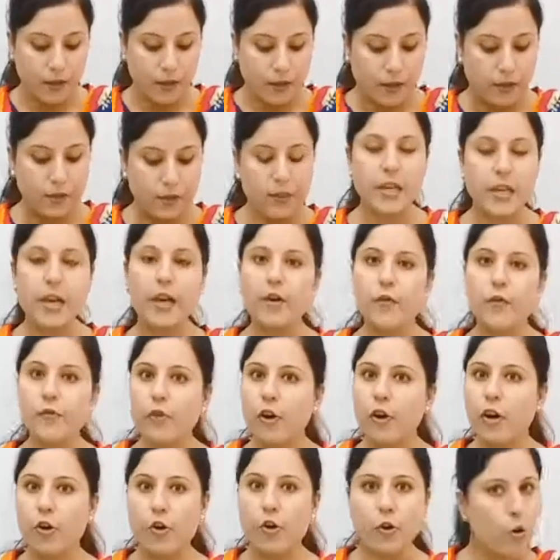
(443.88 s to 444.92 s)
There
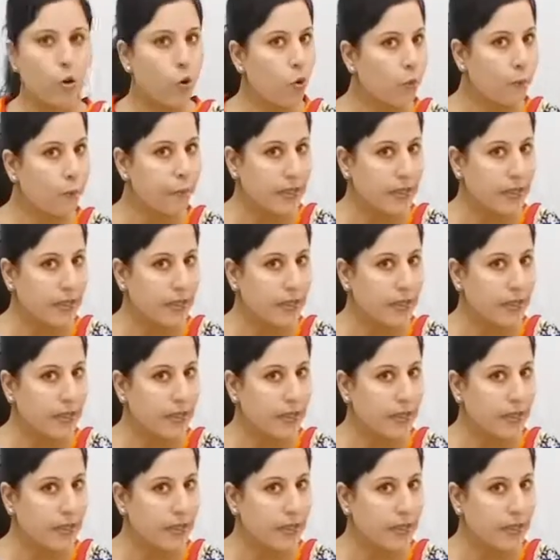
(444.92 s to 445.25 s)
were no